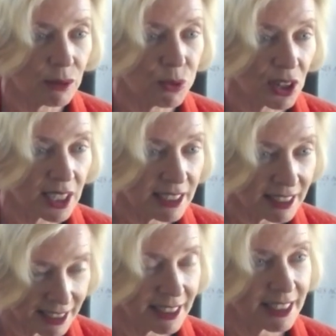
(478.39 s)
What
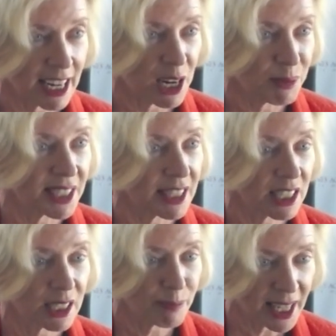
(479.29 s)
isn't the same is the
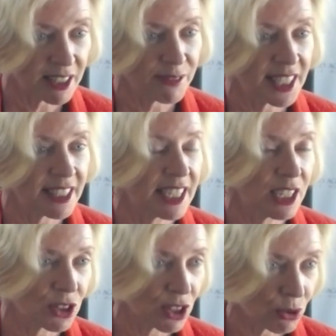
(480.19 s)

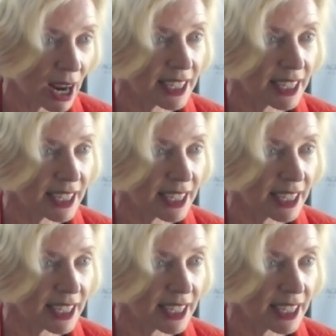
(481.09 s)
specificity or the